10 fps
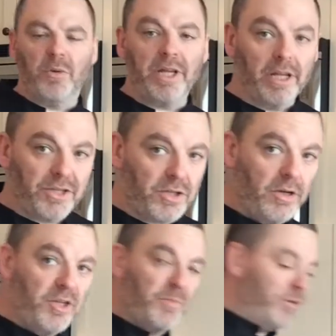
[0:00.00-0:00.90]
you want to get a
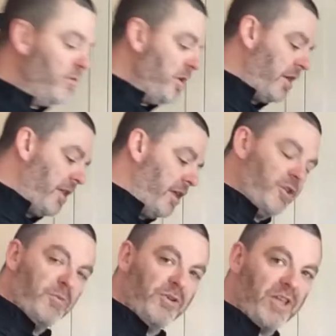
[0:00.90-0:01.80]
sturdy spoon and then
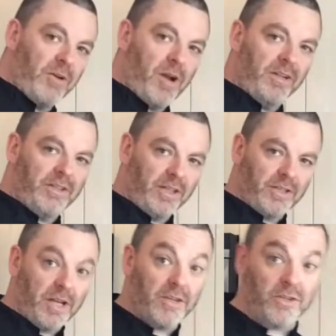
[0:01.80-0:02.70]
smush that around until
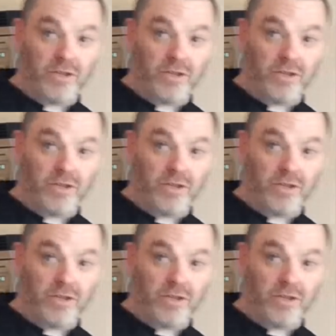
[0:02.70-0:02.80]
it's nice and